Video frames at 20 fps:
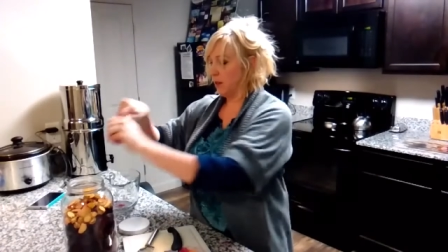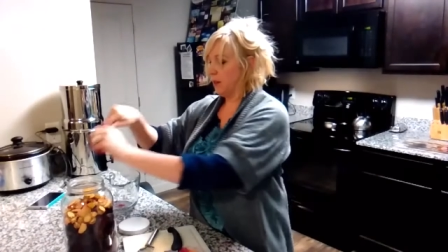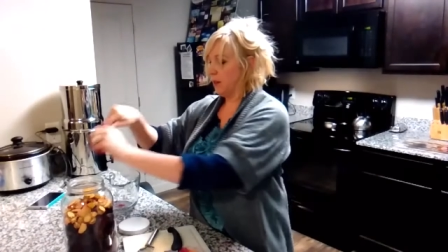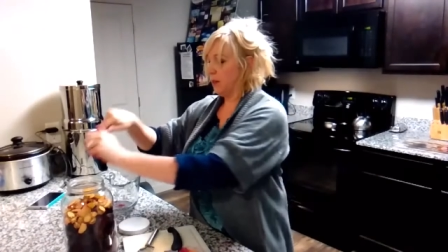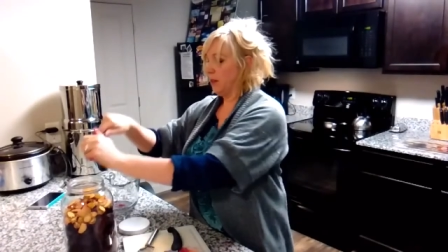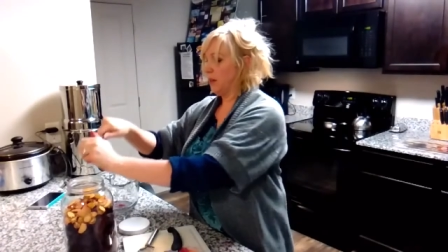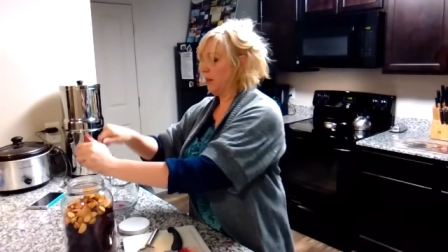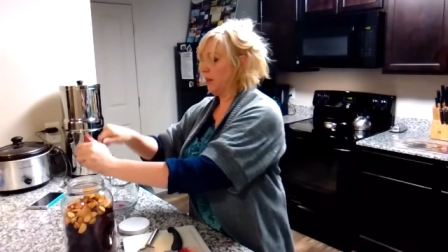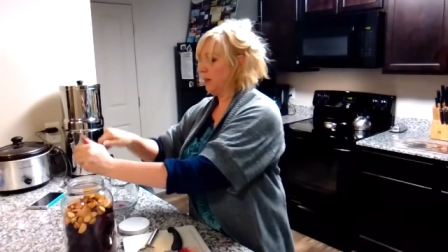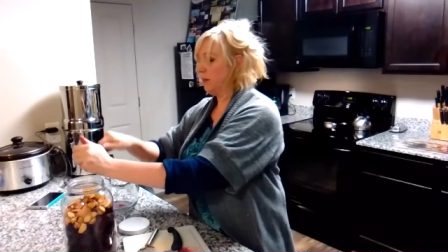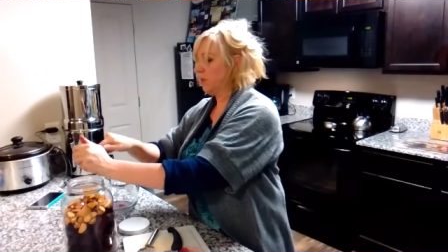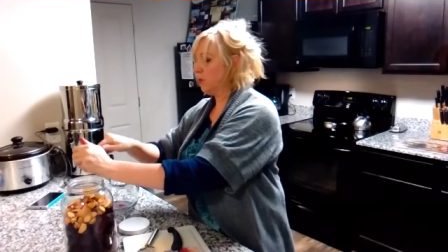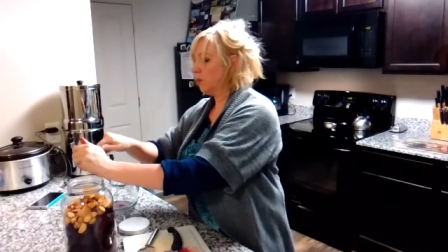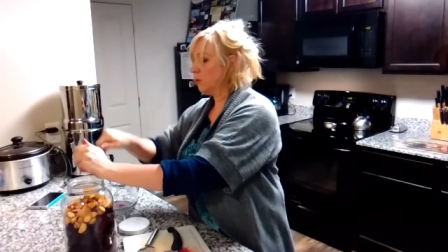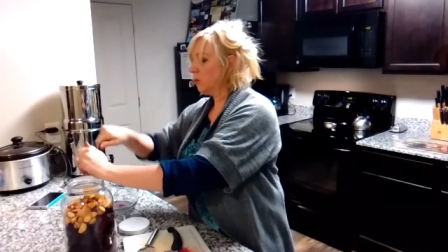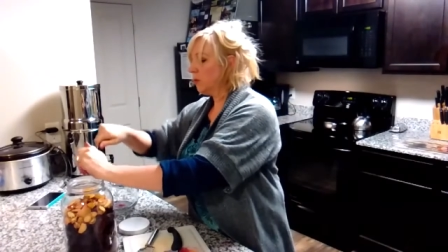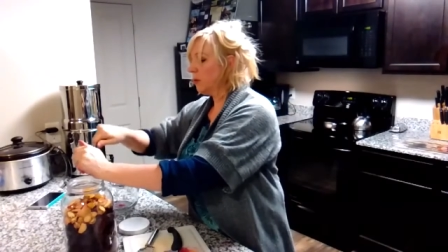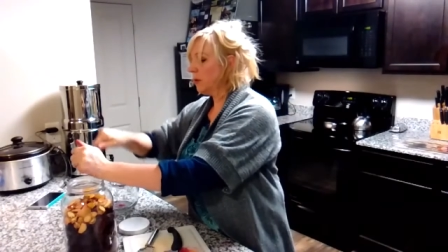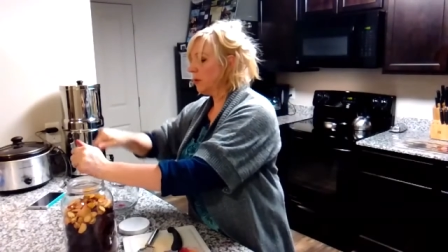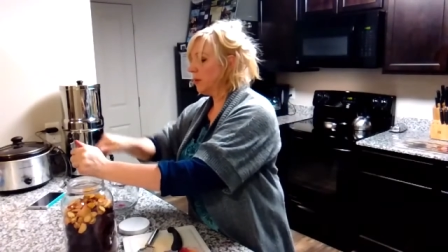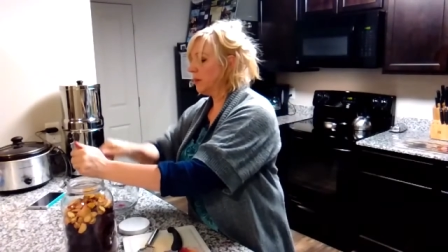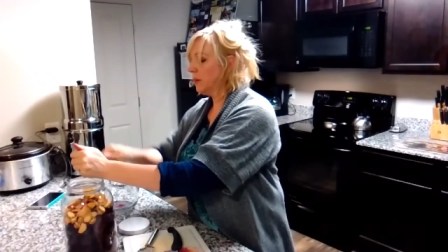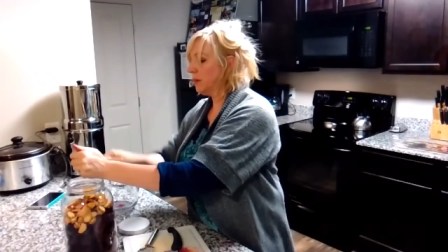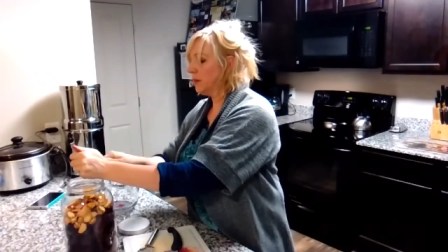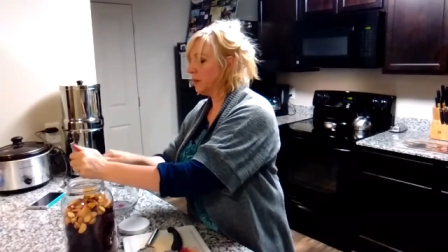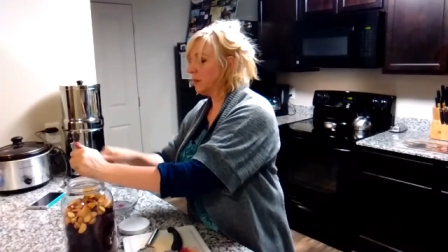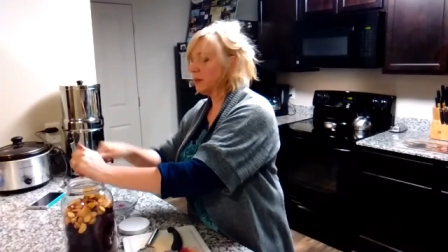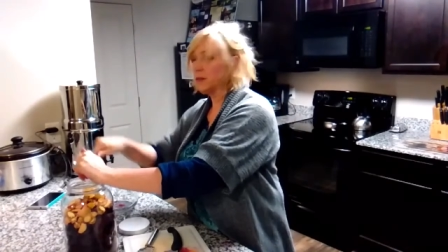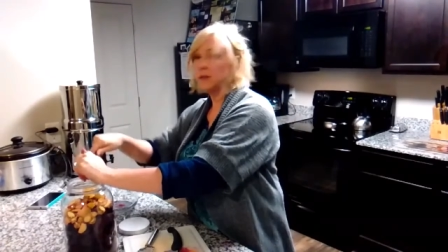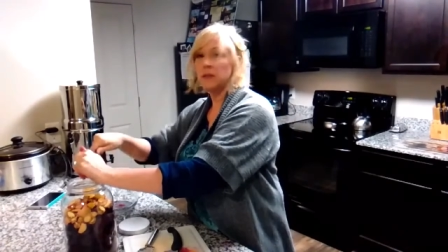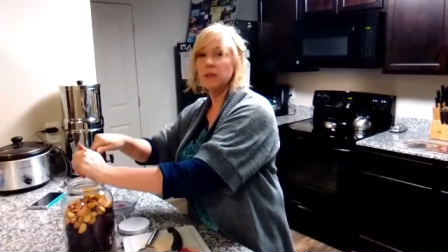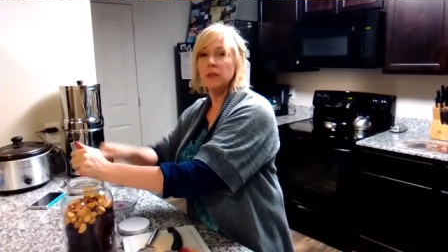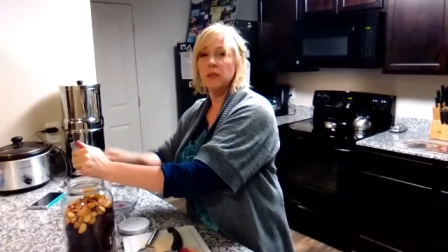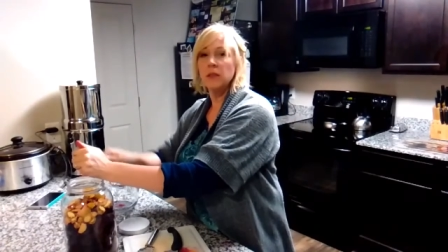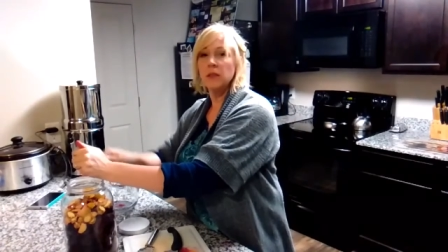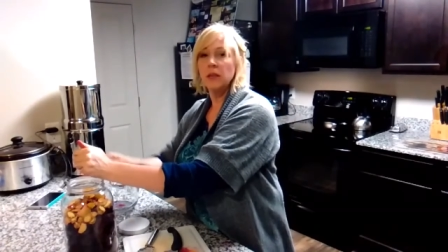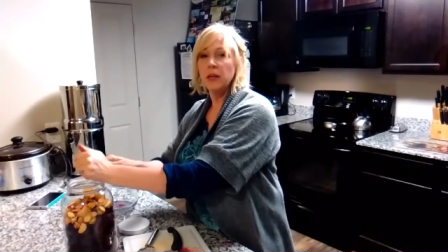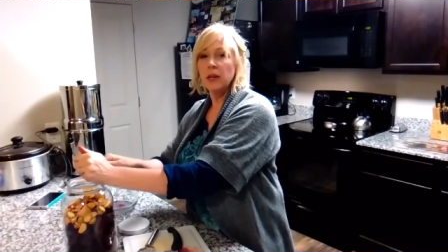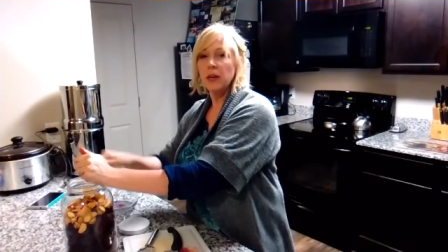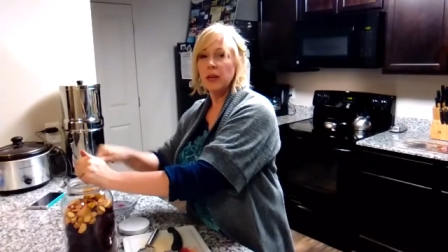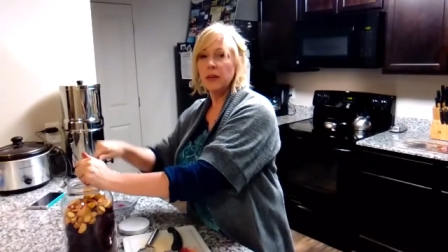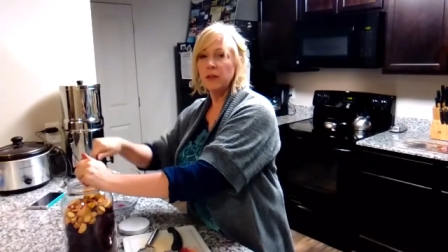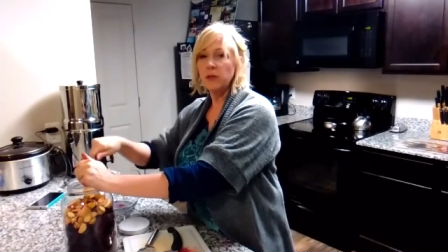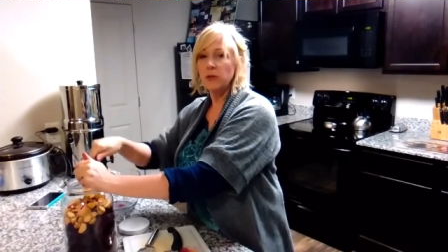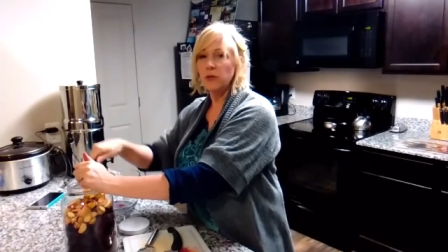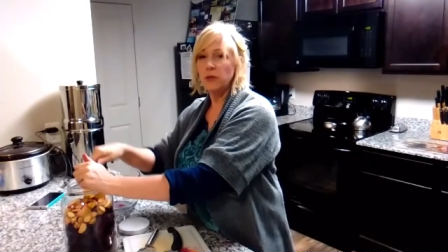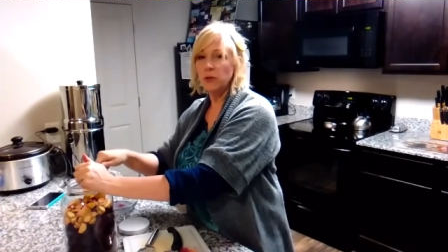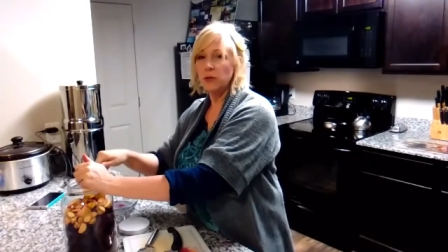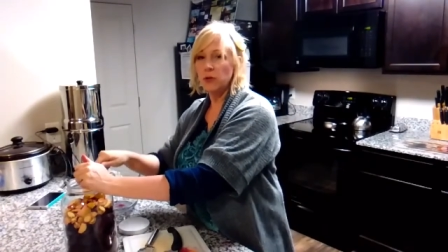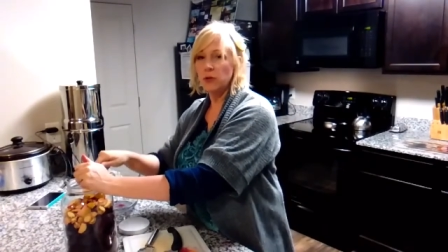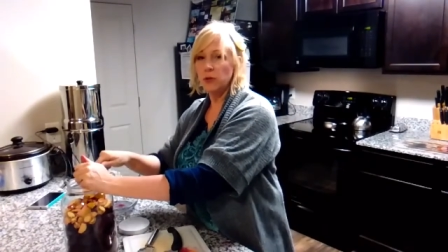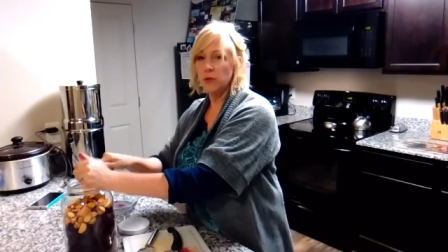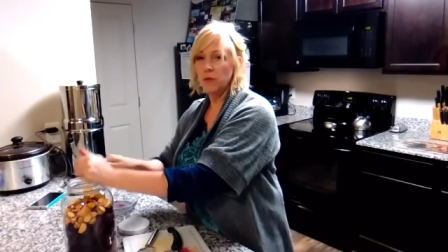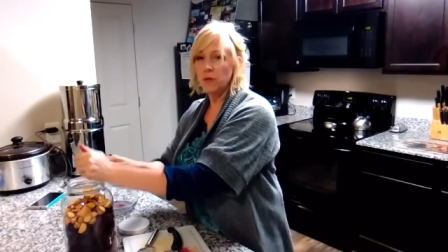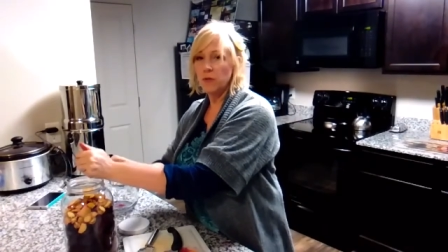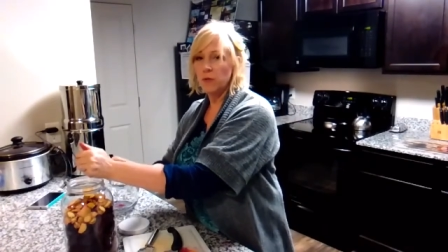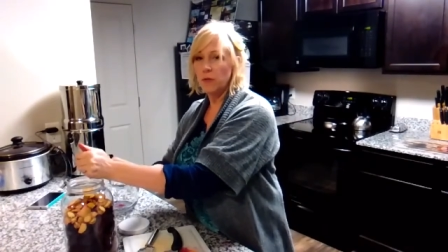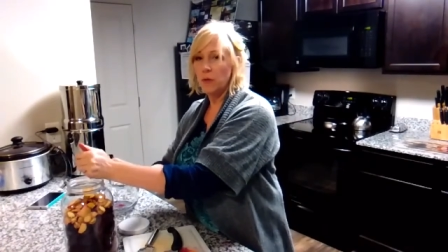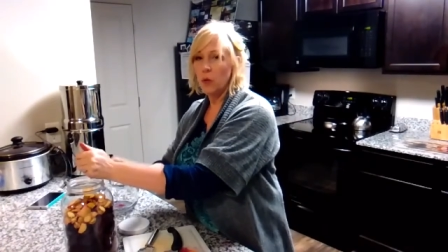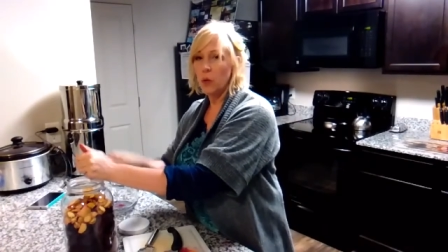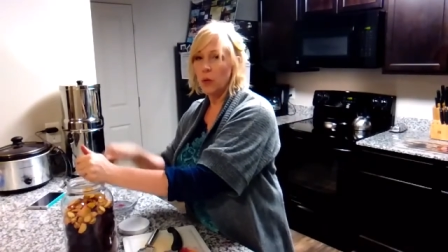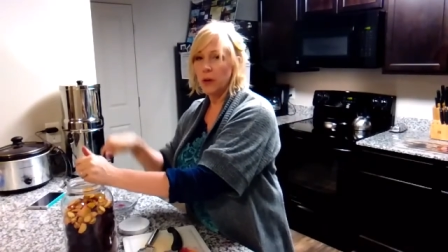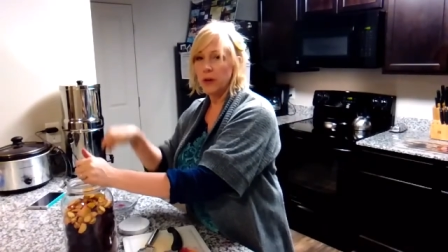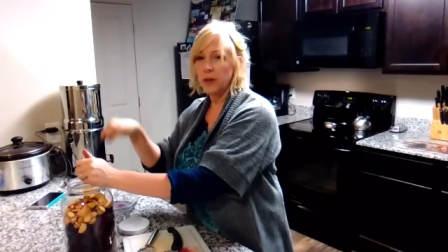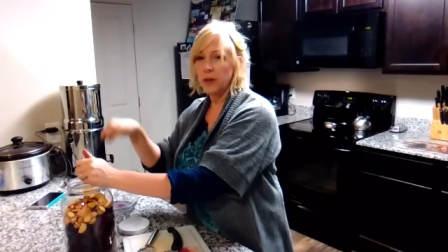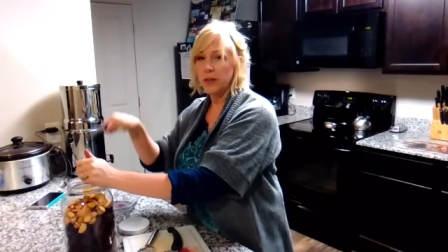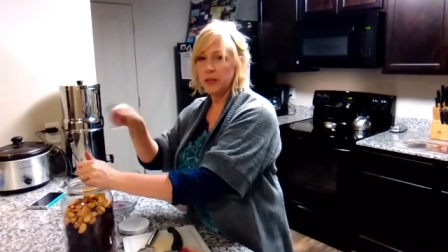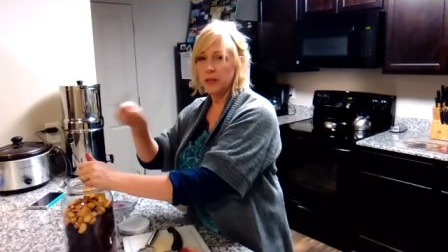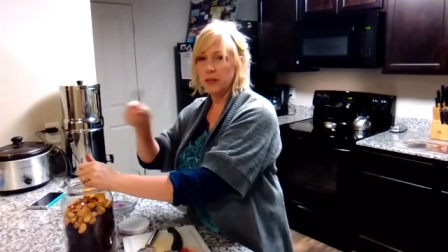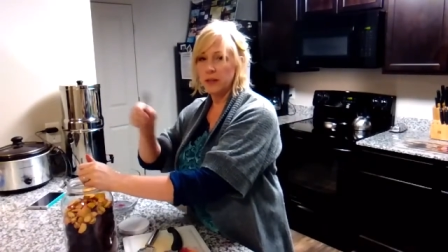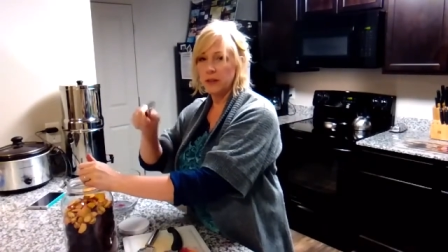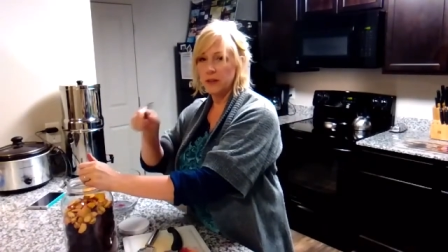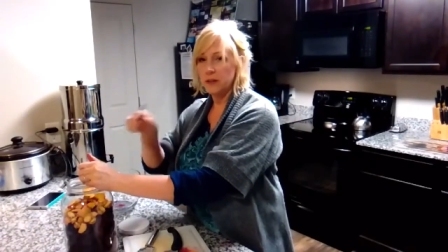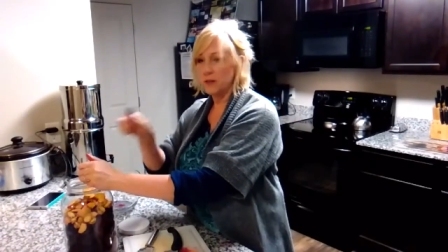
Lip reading: and squeeze, and you use your fork,